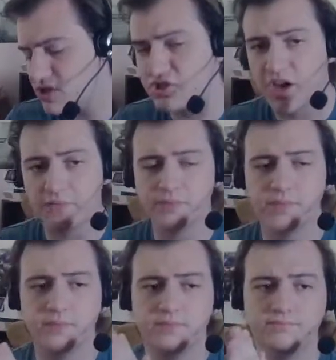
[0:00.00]
So,
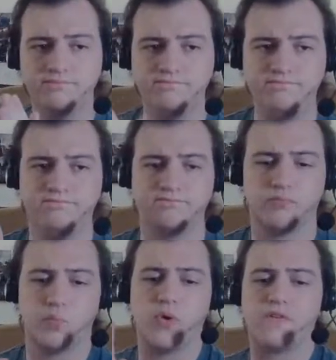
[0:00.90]

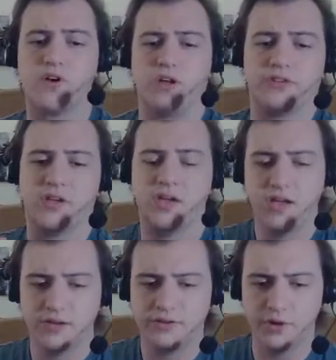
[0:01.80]
we've got
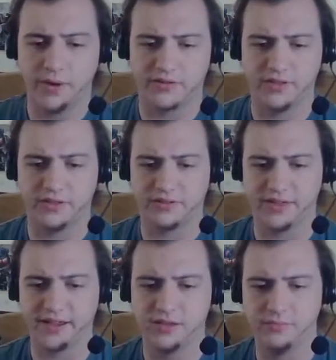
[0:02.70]
2 boxes of the
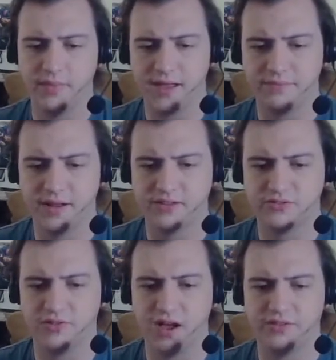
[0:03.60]
Sanctum
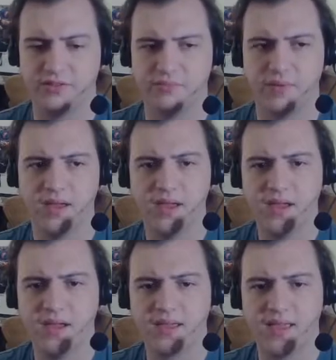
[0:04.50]
Administratum
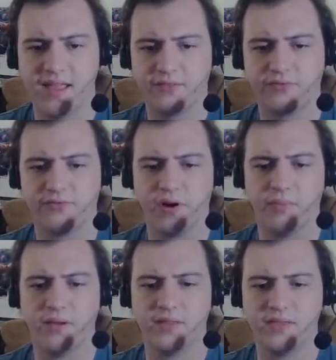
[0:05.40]
kit
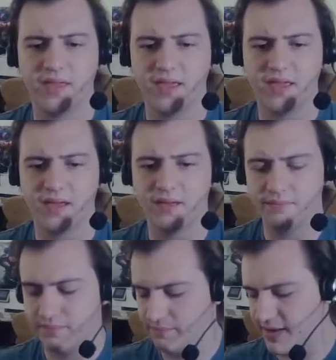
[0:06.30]
from the
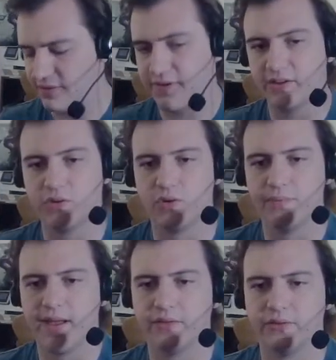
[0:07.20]

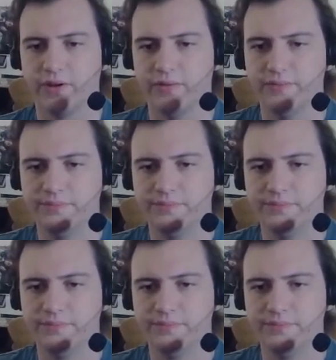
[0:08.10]
Manufactorum Battle Zone.